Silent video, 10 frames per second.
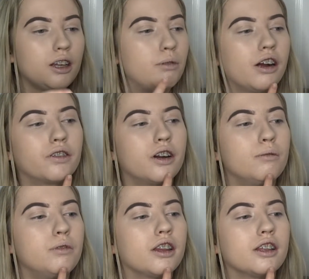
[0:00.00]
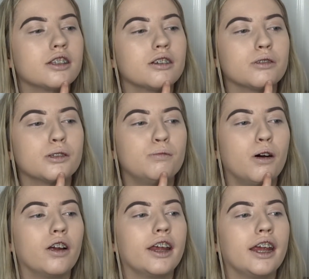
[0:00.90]
Apart from this little
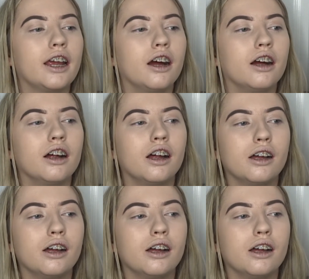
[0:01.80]
spot here,